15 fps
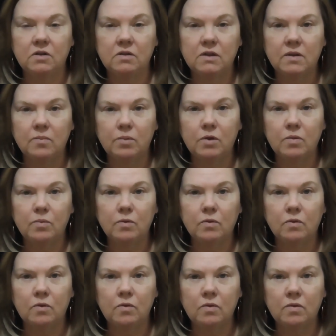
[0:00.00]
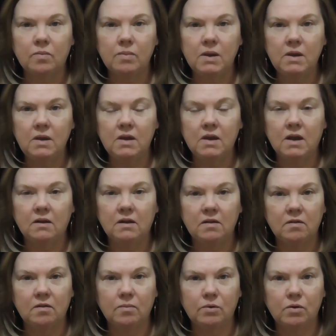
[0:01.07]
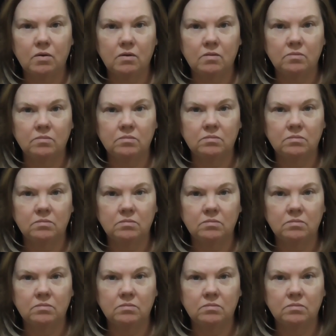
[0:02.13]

don't think purple suits me unless I'm not